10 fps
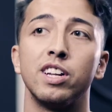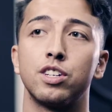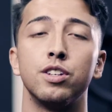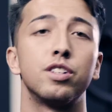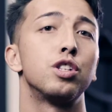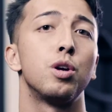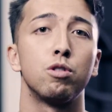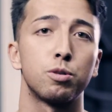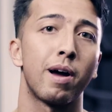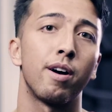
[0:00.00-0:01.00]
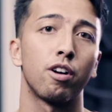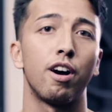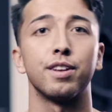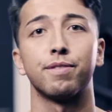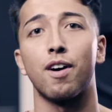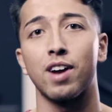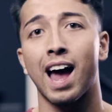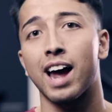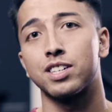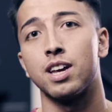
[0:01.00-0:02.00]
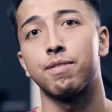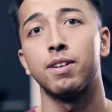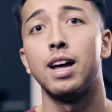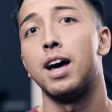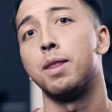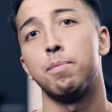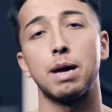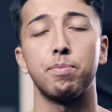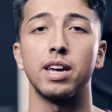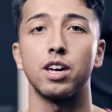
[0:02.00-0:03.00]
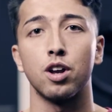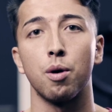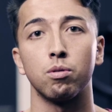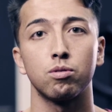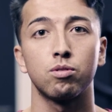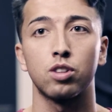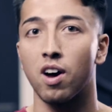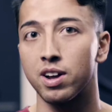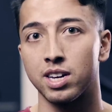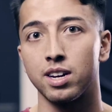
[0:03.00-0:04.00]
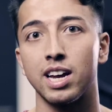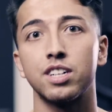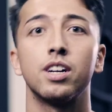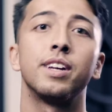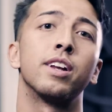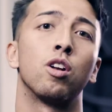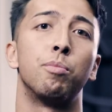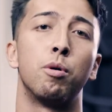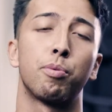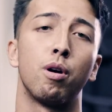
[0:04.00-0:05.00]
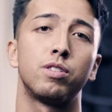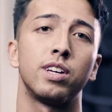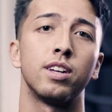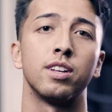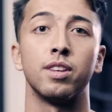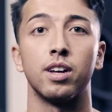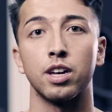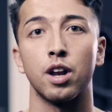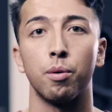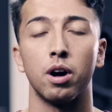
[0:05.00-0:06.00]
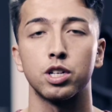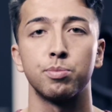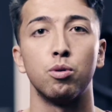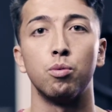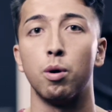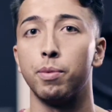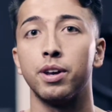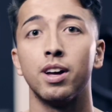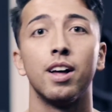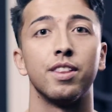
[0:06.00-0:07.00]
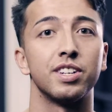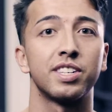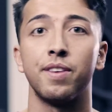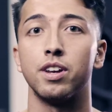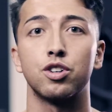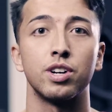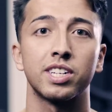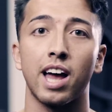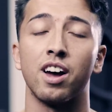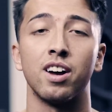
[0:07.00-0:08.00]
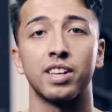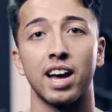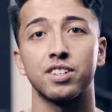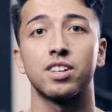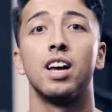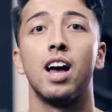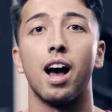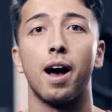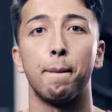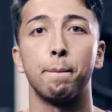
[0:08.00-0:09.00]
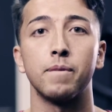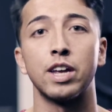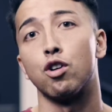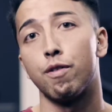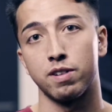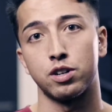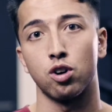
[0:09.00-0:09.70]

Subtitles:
instance, a 200-pound guy that's very active and that maybe, dieting, he's going to need a lot more protein than a small woman that's sedentary sat at a desk in an office